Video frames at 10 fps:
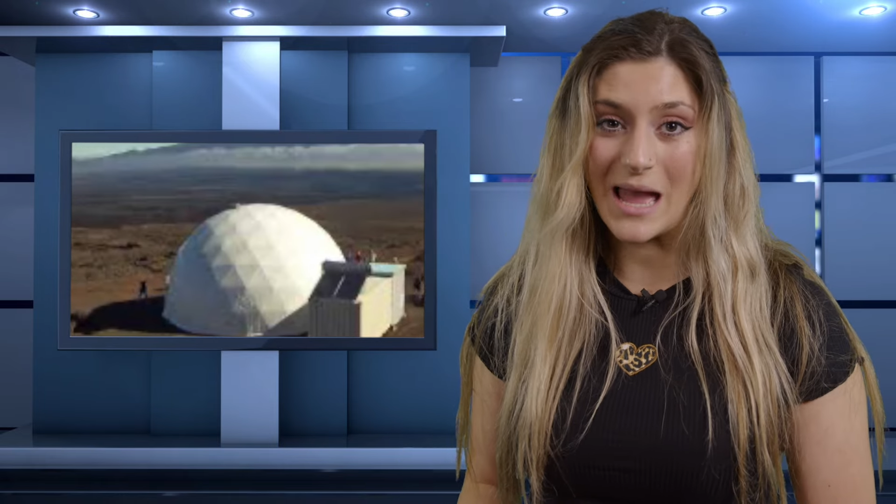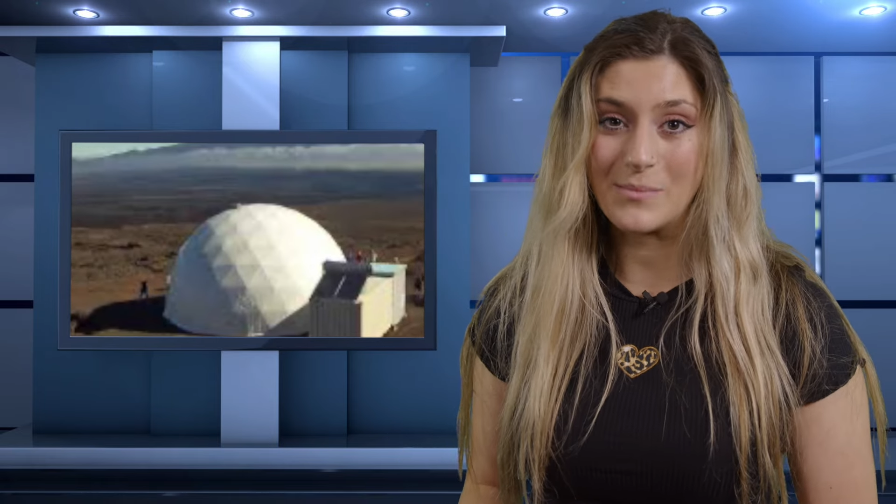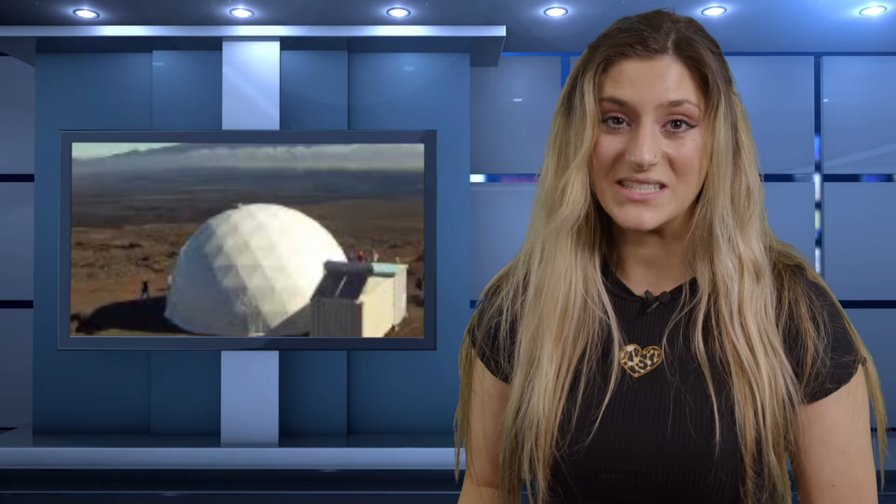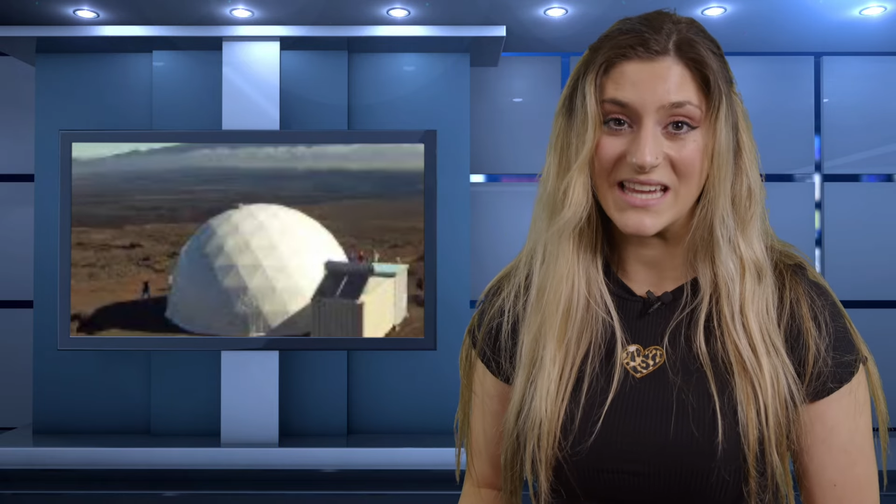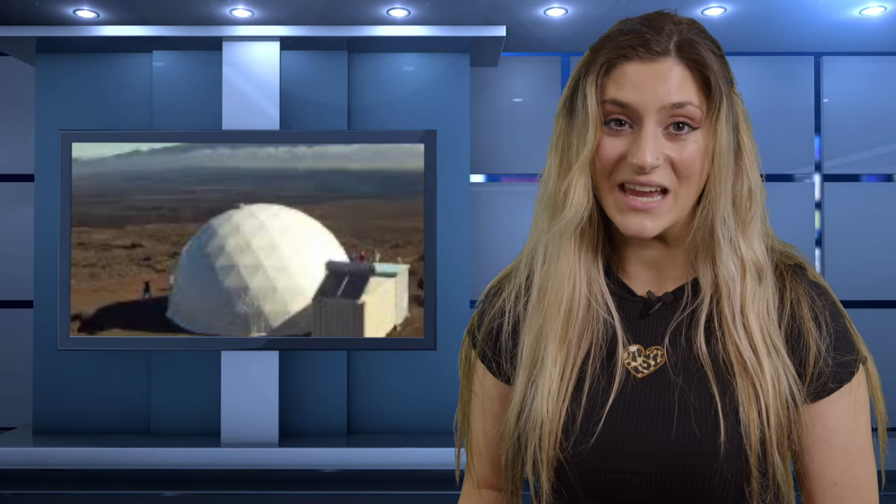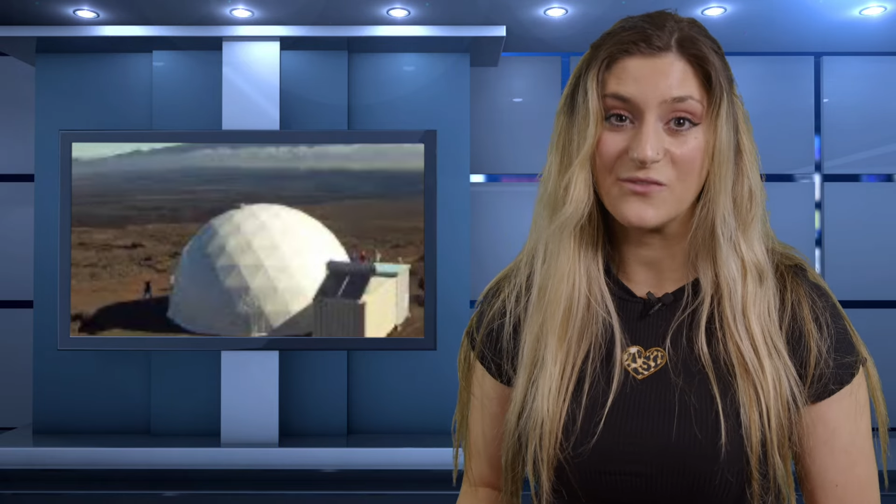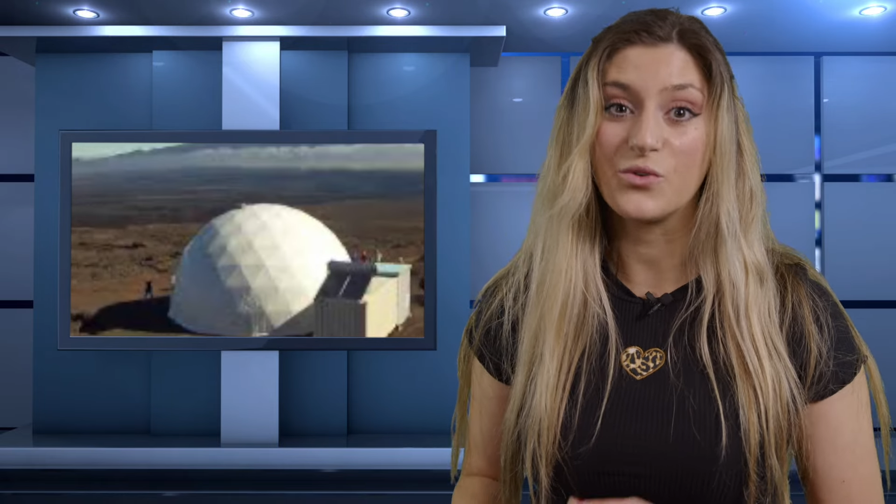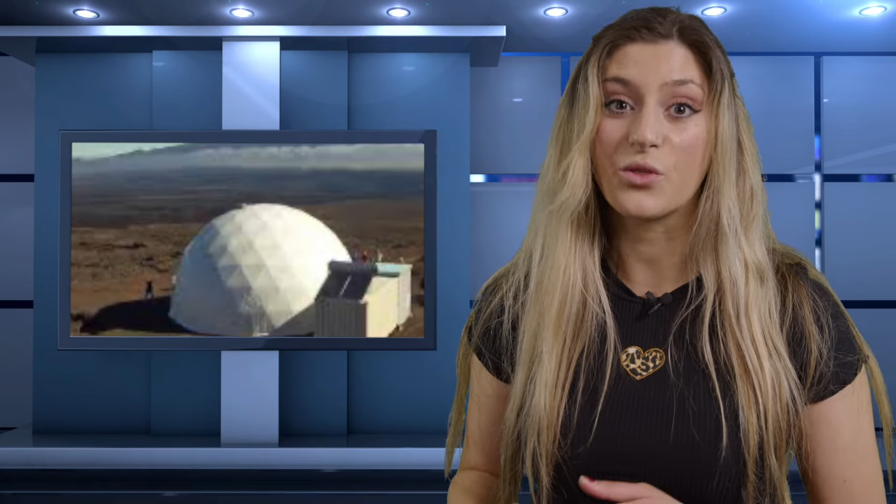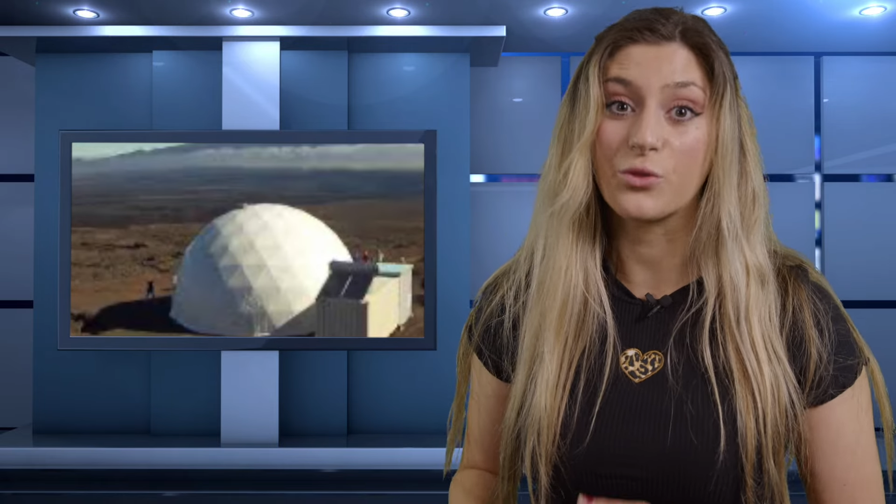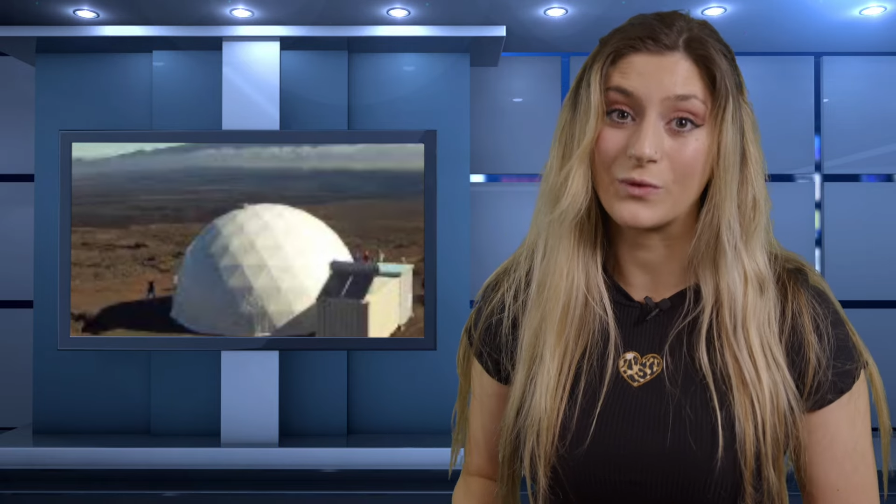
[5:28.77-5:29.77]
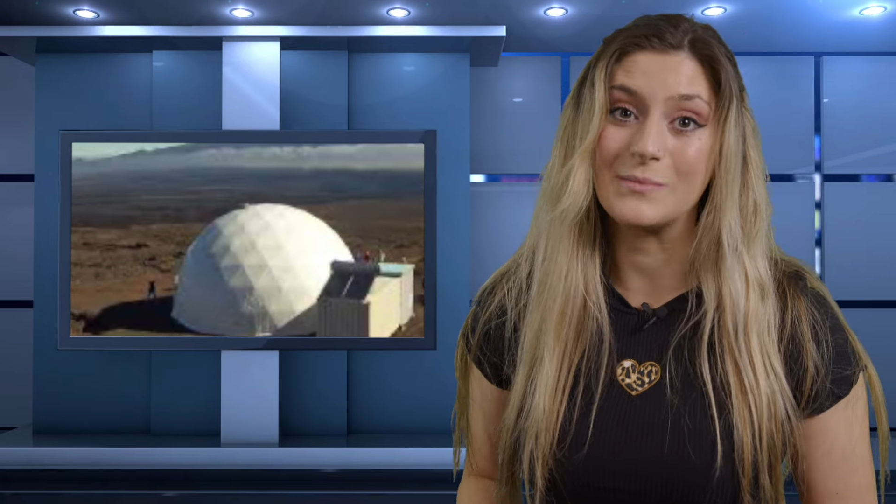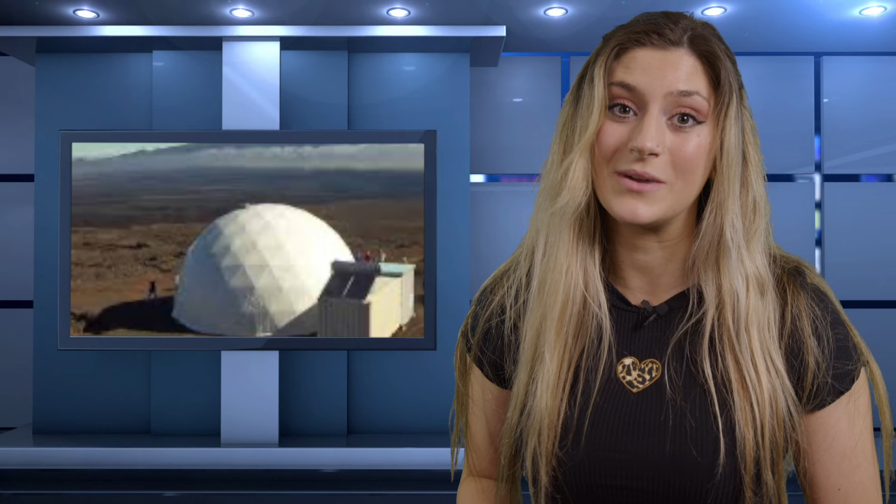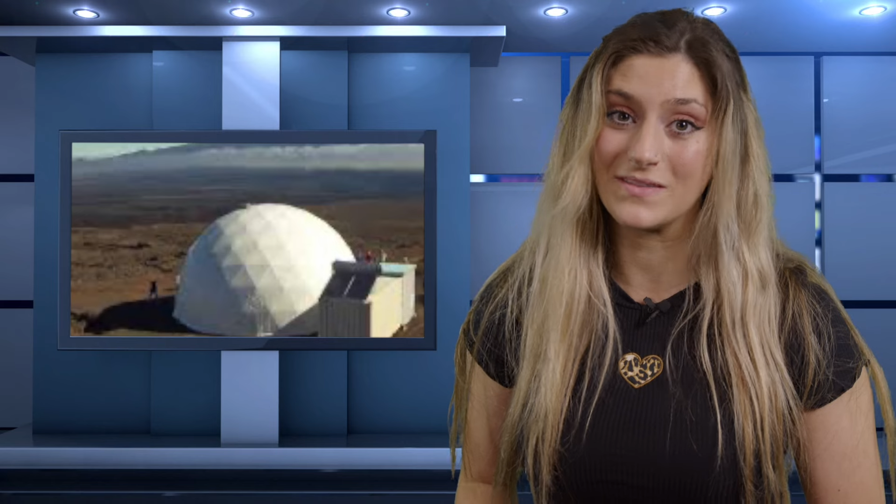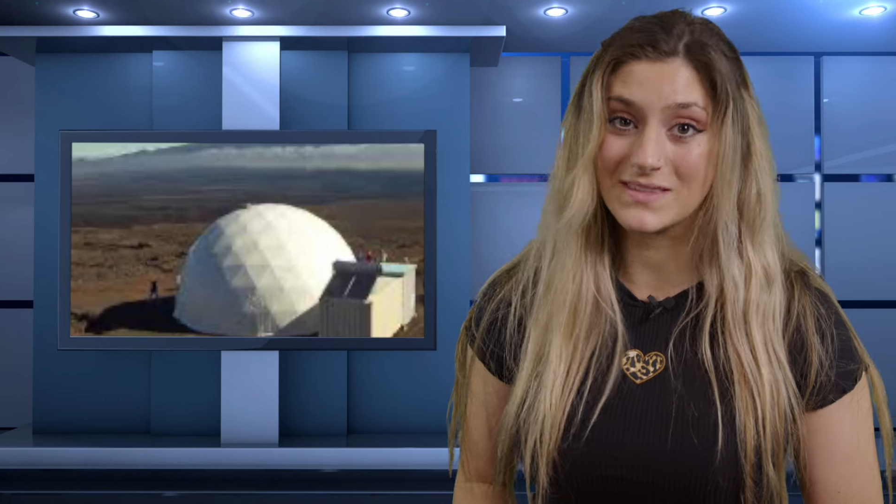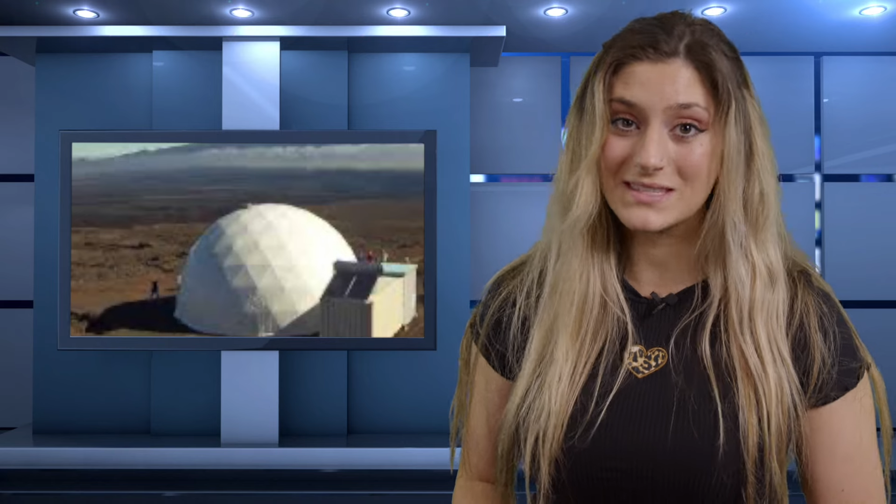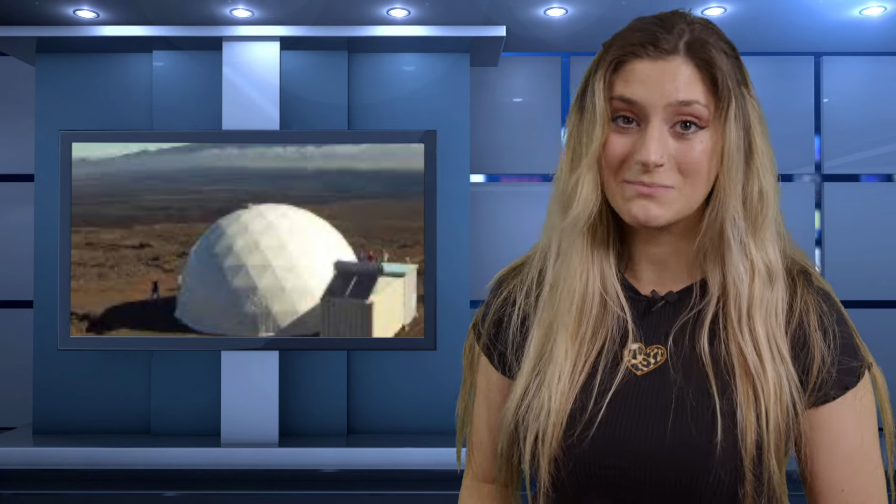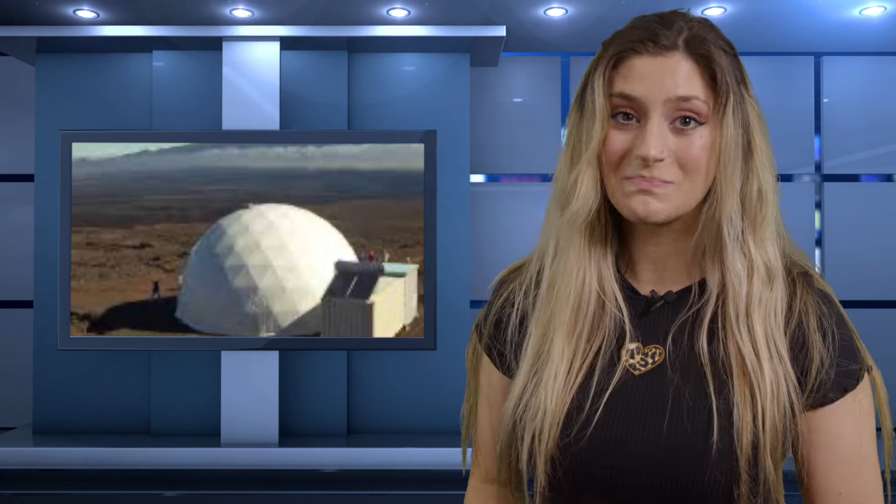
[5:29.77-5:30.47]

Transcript: habitat for three months.